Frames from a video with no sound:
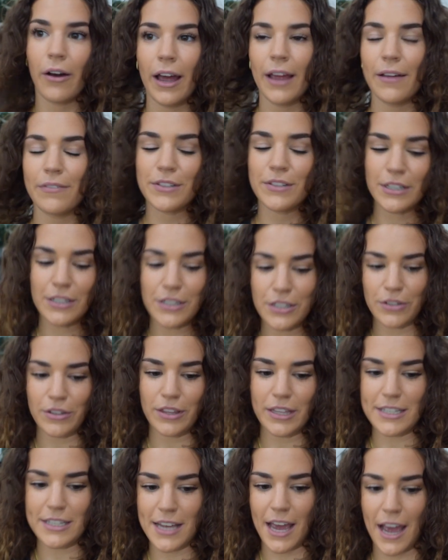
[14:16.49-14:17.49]
I have to do
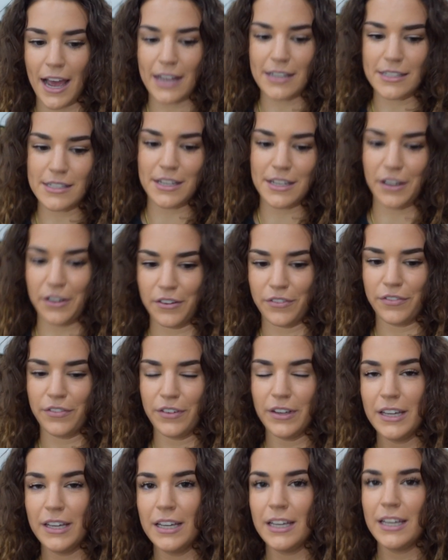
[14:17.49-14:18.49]
the task of
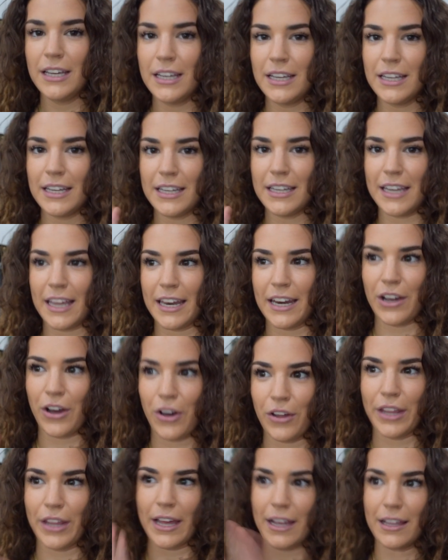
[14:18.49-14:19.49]
getting
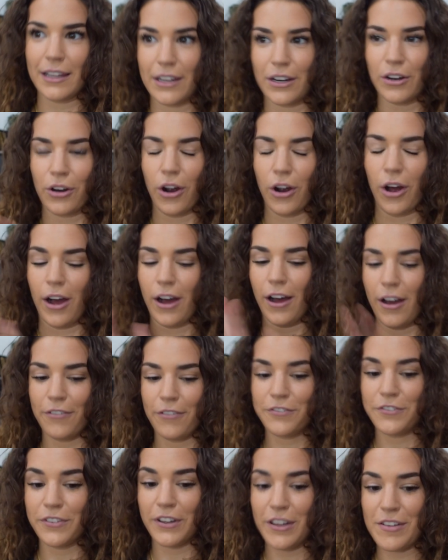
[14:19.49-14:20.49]
all that glitter
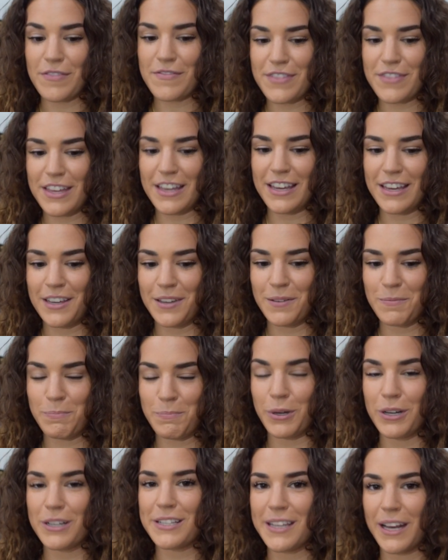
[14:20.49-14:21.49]
off of the
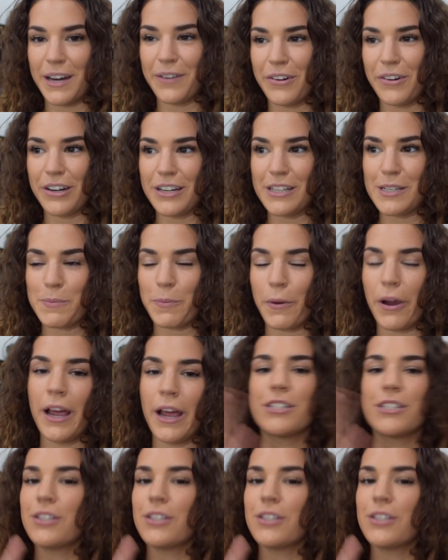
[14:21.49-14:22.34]
books that I've already sprayed.